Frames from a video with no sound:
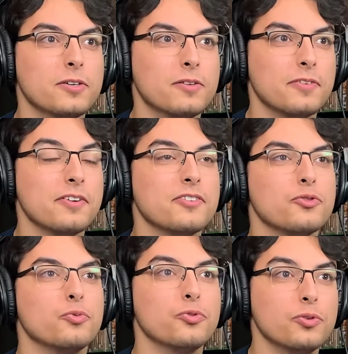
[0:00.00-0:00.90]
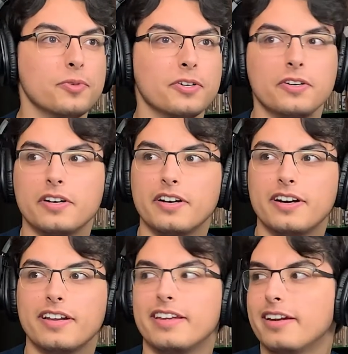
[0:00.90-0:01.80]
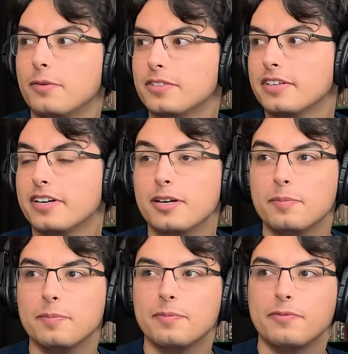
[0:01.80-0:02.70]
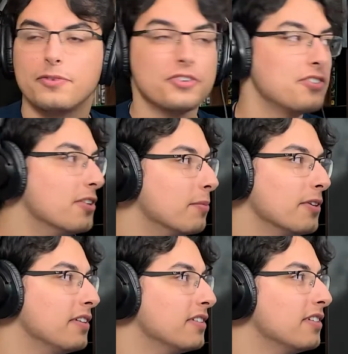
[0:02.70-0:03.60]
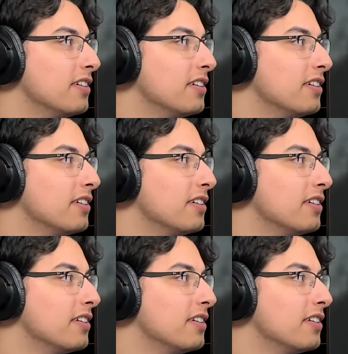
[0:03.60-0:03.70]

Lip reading: over, there was a rumor that it was going to come for some reason.